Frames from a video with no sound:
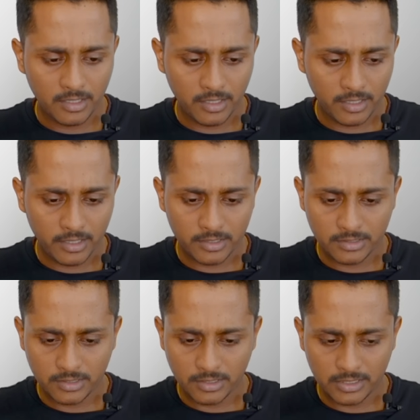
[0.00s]

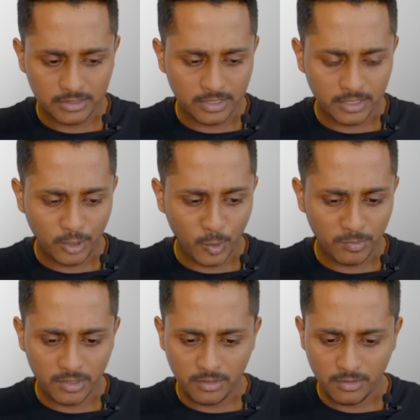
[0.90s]
And that
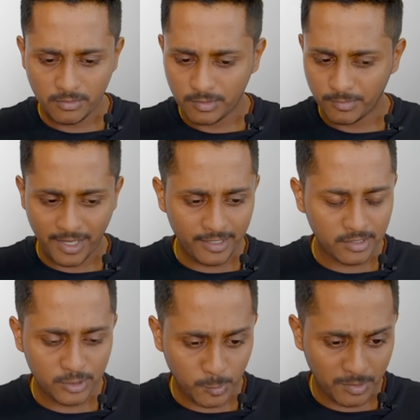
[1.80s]
human,
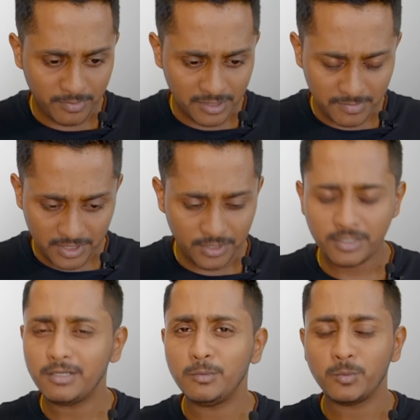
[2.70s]
miraculous human made
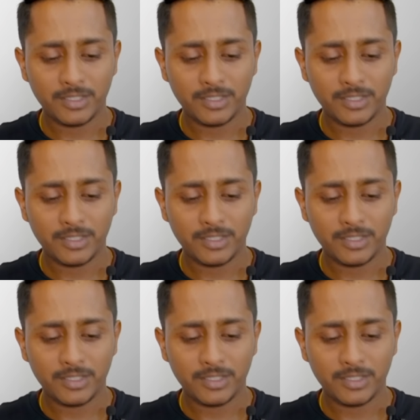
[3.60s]
material,